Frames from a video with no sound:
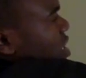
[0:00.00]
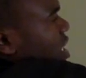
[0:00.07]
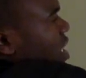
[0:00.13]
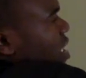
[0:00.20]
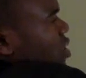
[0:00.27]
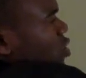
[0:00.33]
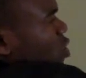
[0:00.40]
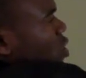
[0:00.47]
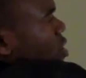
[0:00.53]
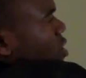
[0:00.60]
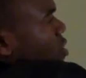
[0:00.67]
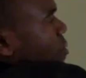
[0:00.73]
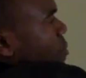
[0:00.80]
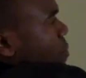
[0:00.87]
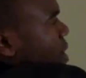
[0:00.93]
is there, so
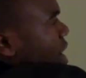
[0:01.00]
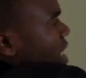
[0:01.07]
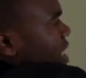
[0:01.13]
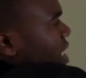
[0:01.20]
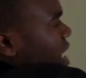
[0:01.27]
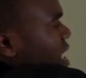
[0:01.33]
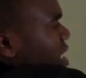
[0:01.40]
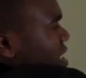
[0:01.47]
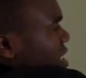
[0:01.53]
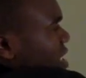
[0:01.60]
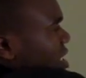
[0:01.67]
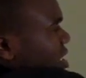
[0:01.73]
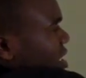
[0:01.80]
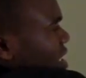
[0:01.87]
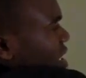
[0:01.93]

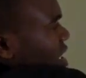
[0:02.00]
minus